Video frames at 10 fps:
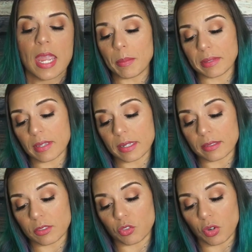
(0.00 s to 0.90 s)
I'm
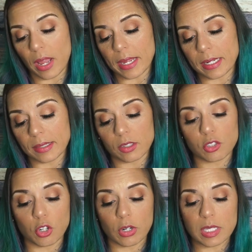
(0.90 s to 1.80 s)
excited to try it. It
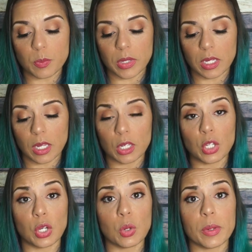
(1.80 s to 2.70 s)
looks crispy
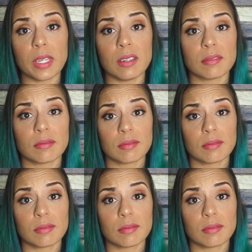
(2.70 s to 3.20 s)
and gooey.